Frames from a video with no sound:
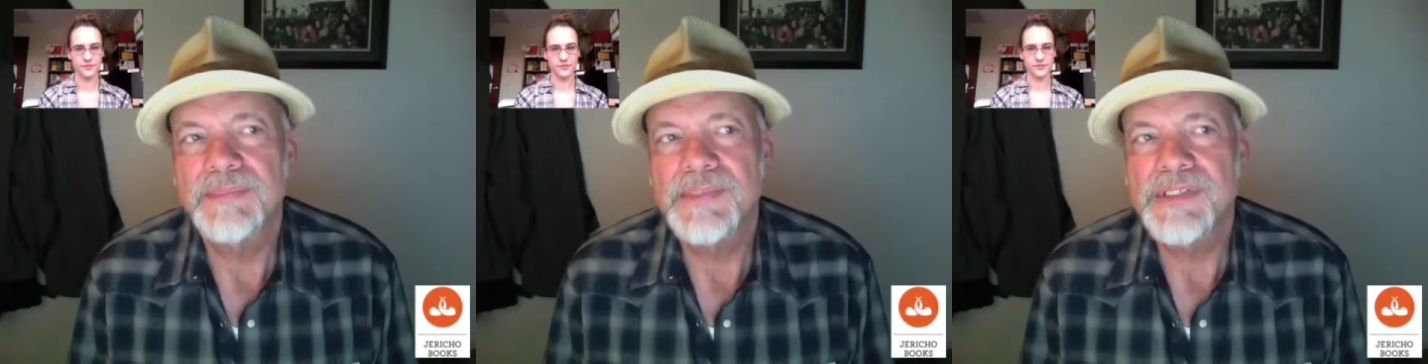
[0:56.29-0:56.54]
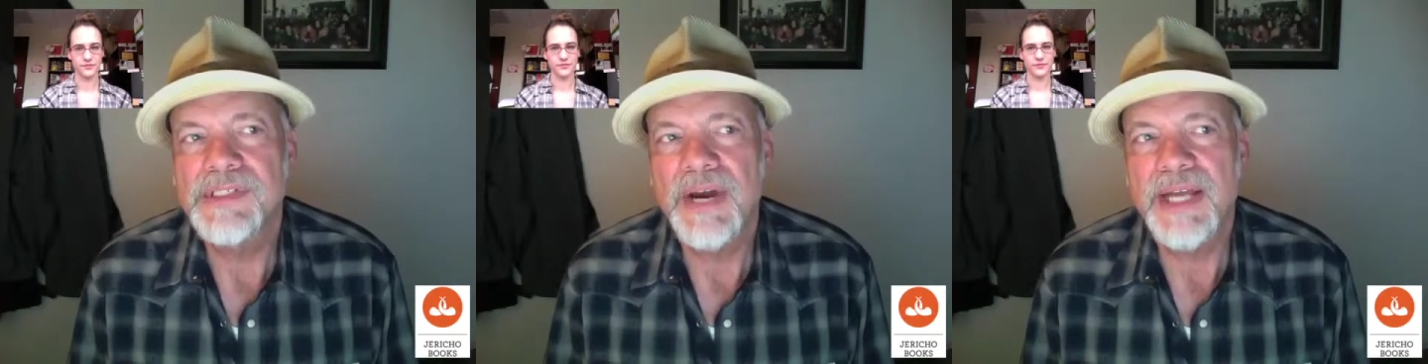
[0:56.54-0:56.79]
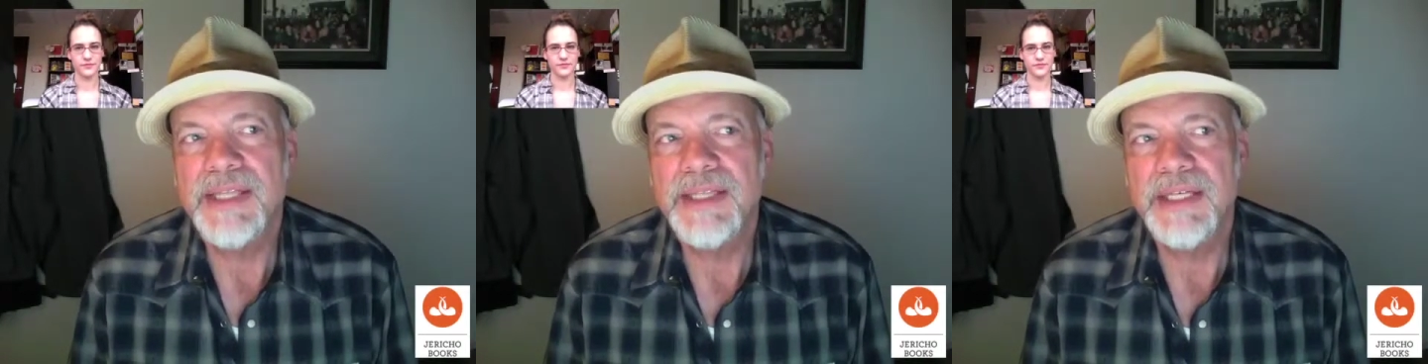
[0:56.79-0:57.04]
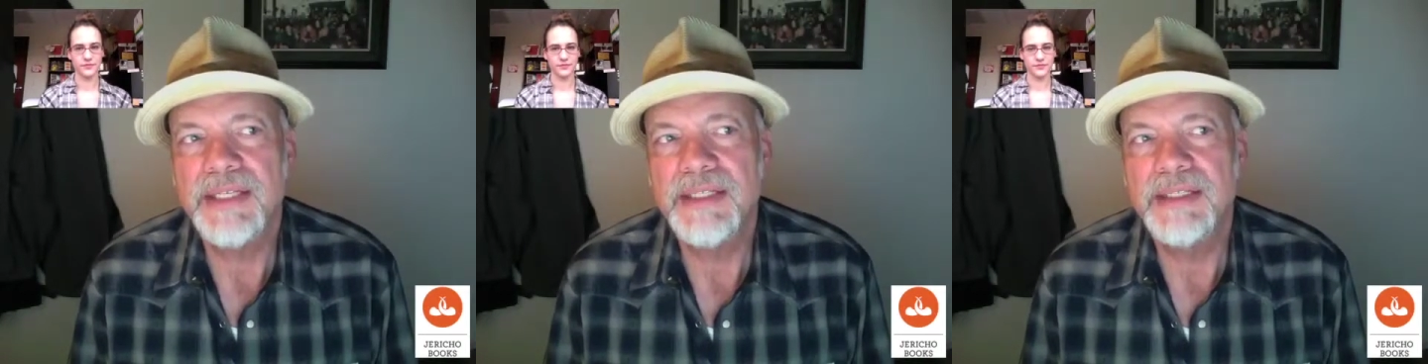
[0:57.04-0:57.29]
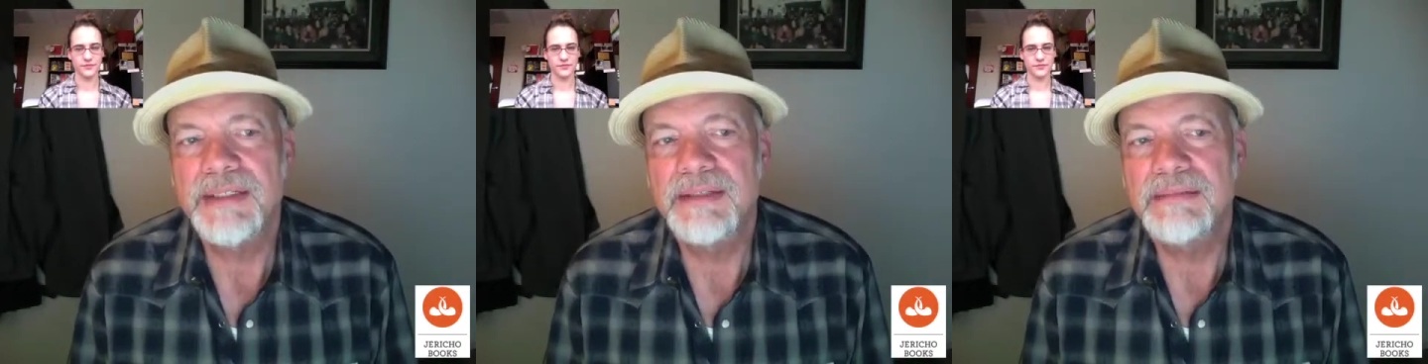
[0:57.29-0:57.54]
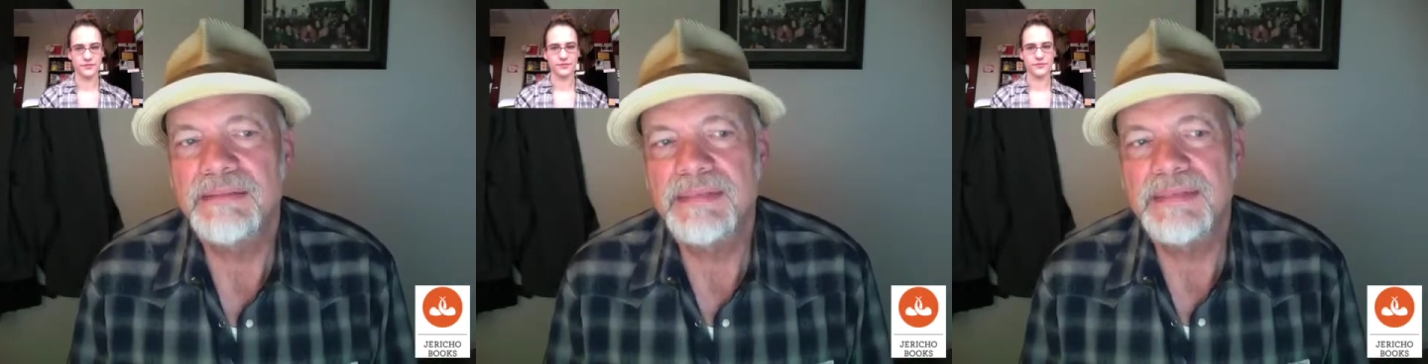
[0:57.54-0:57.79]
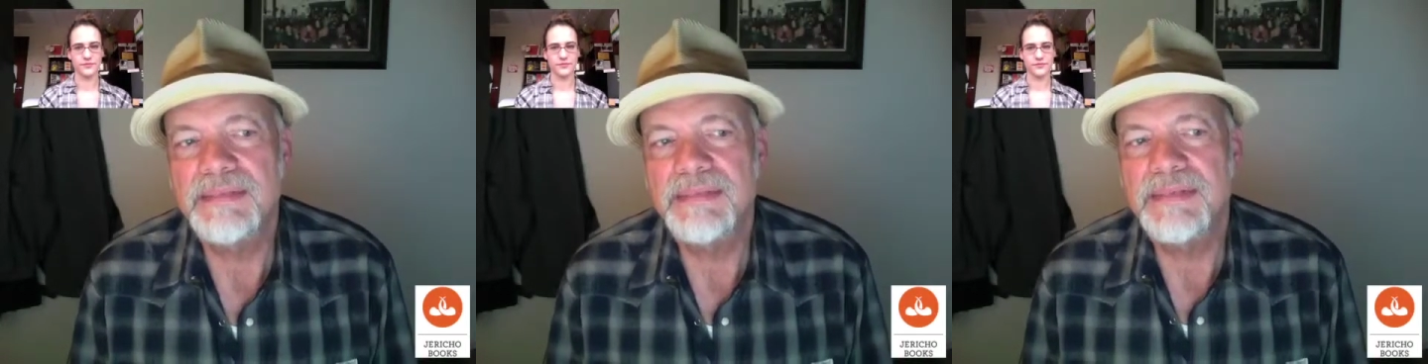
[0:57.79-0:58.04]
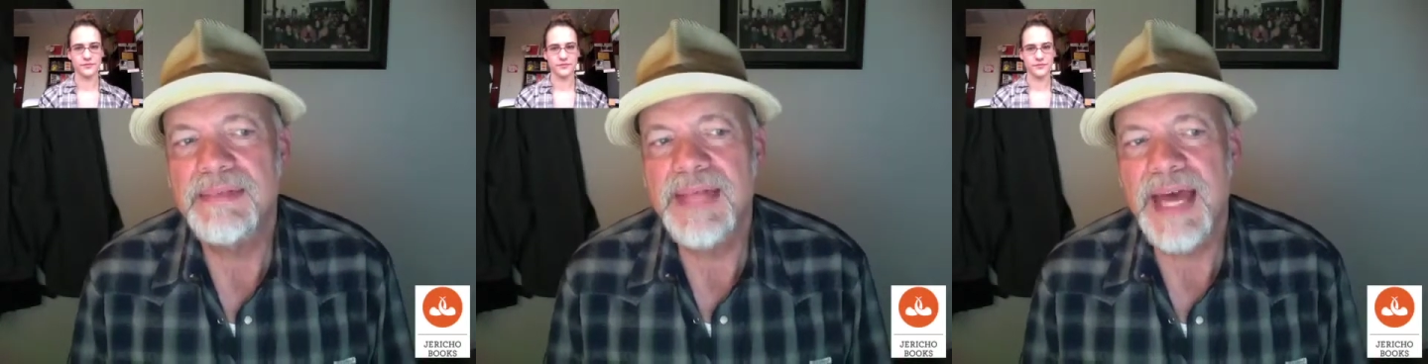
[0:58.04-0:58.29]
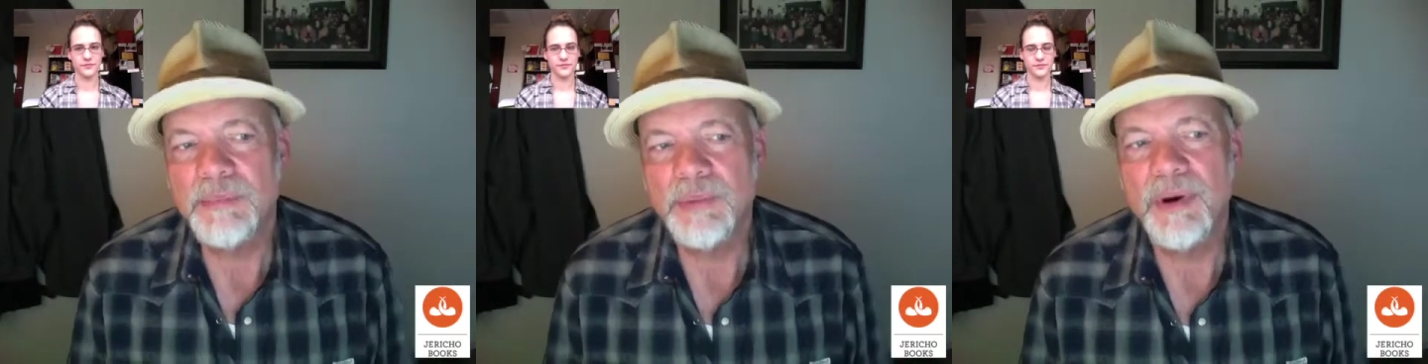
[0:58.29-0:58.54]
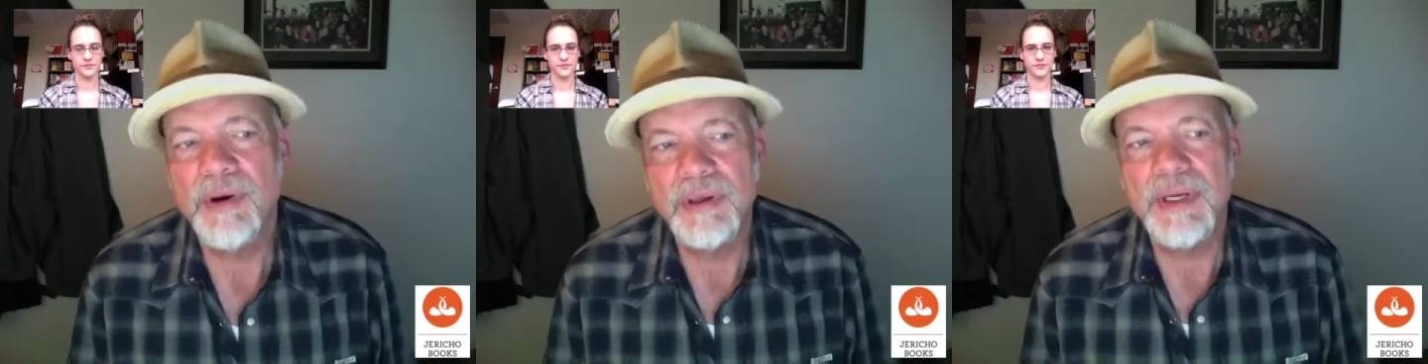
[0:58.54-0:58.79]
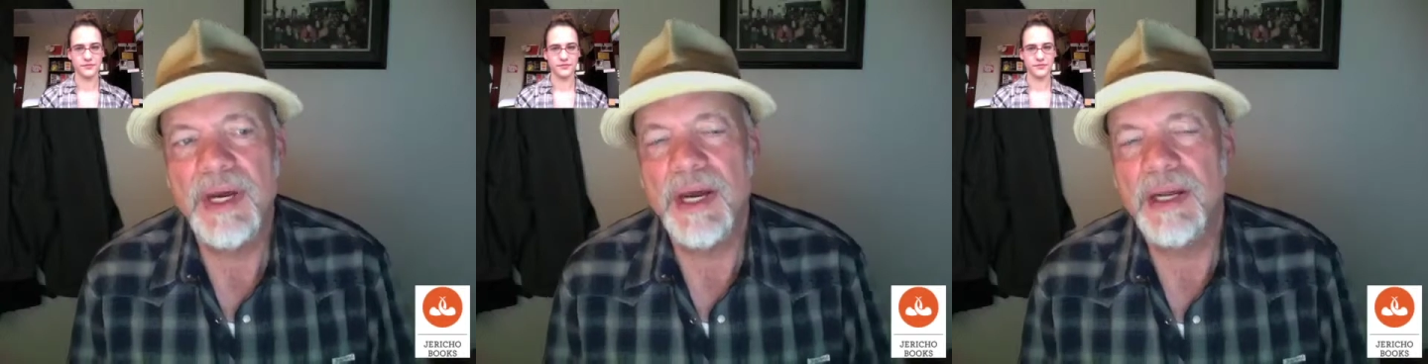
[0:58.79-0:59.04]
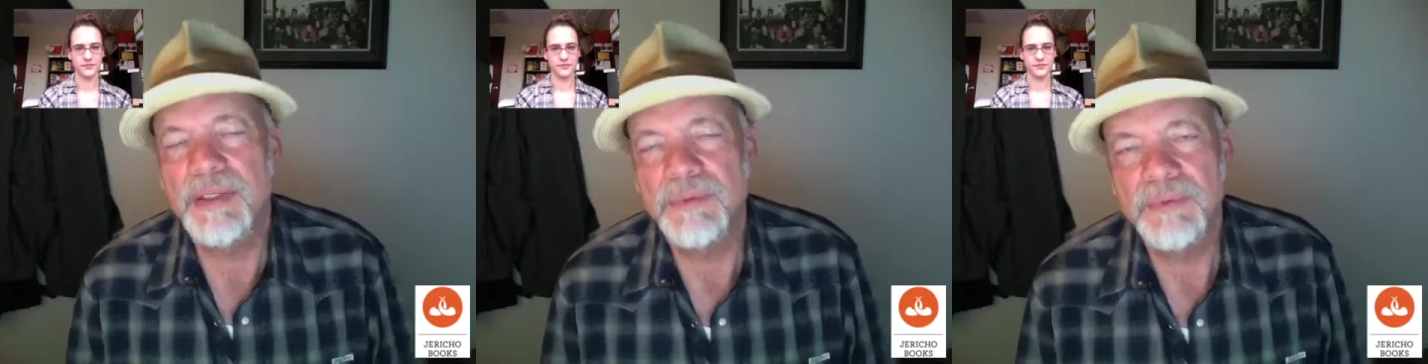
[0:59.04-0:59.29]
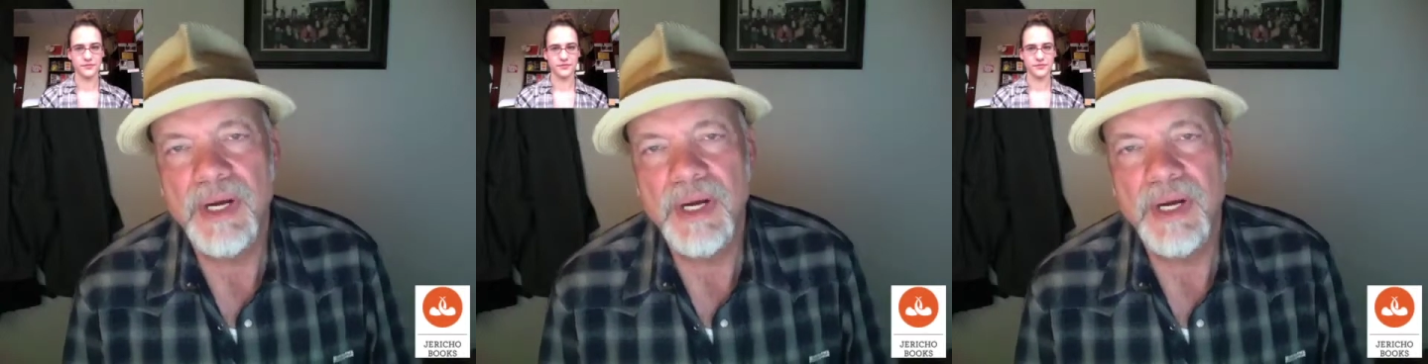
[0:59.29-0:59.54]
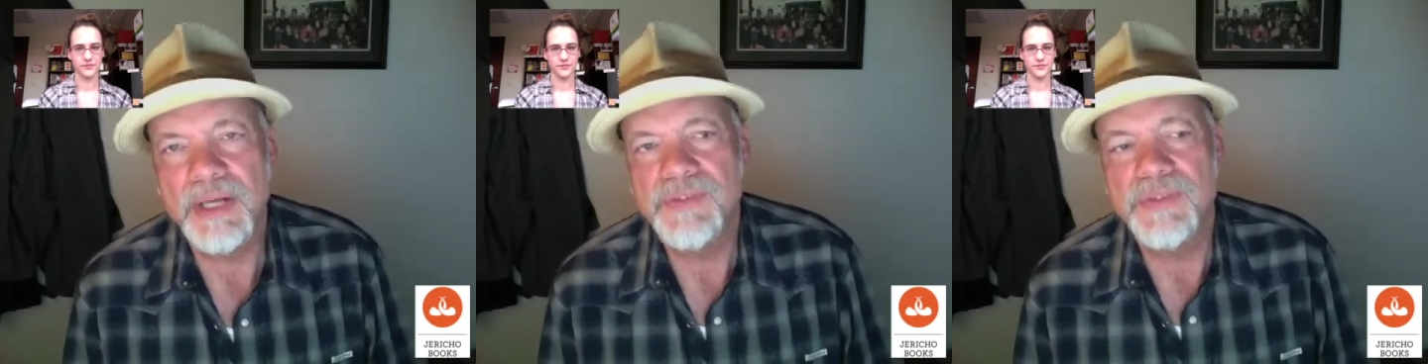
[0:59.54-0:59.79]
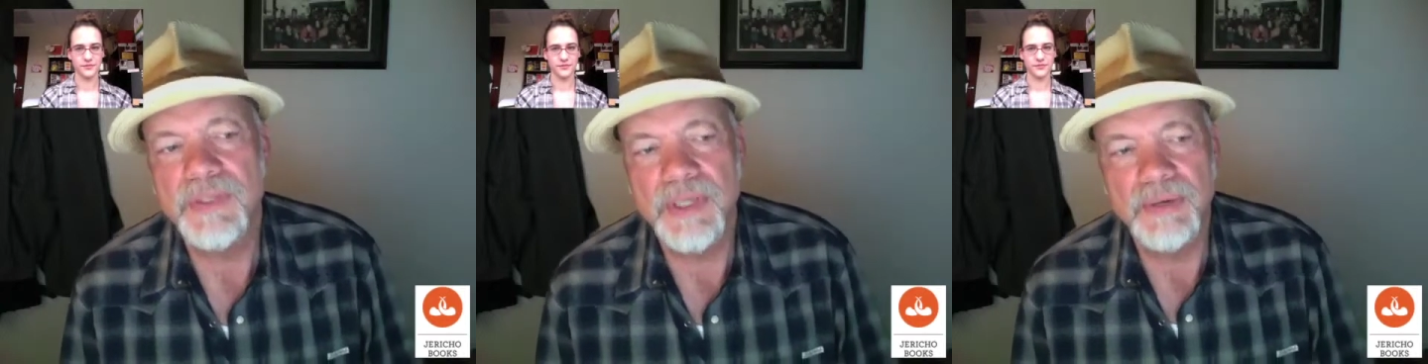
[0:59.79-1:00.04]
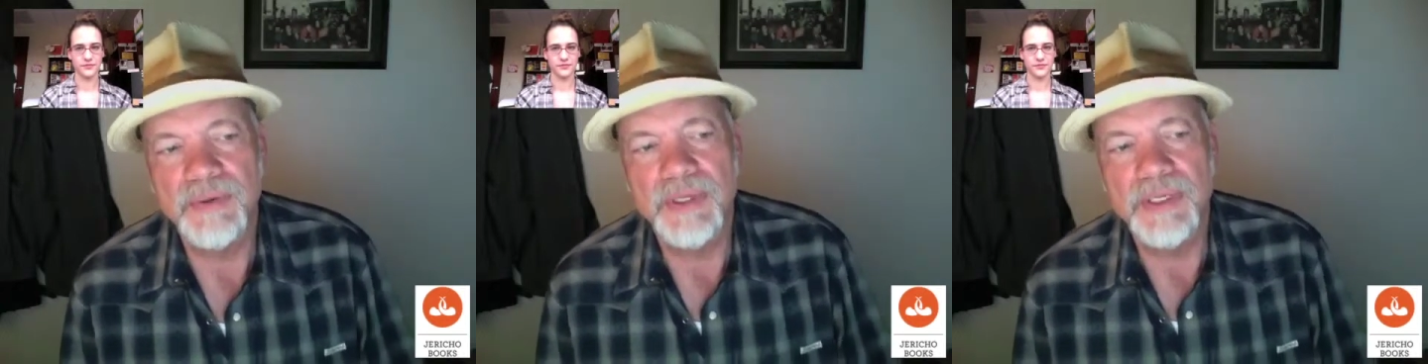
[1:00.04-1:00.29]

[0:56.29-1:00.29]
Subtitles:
So I think that part of God on the rocks, you know,